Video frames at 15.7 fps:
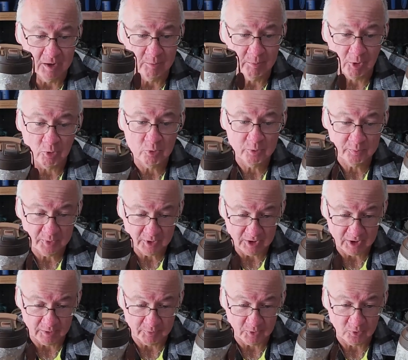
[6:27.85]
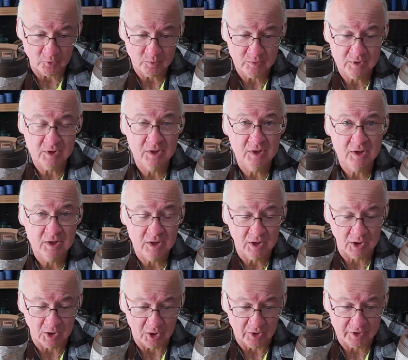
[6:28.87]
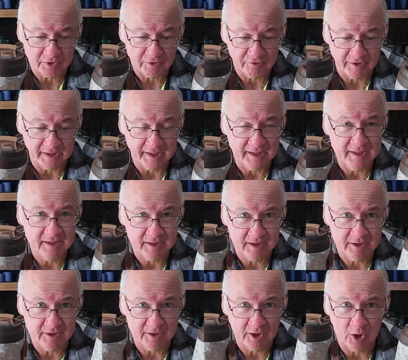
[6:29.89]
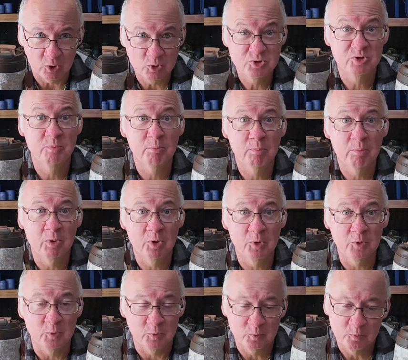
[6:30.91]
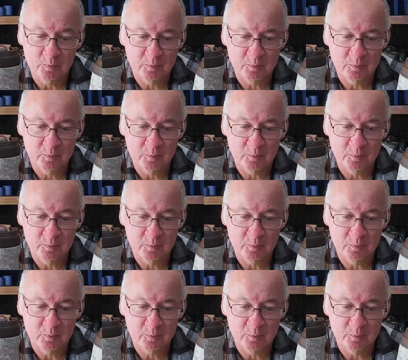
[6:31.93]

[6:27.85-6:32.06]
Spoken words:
bold purple, light green, and an ocean blue.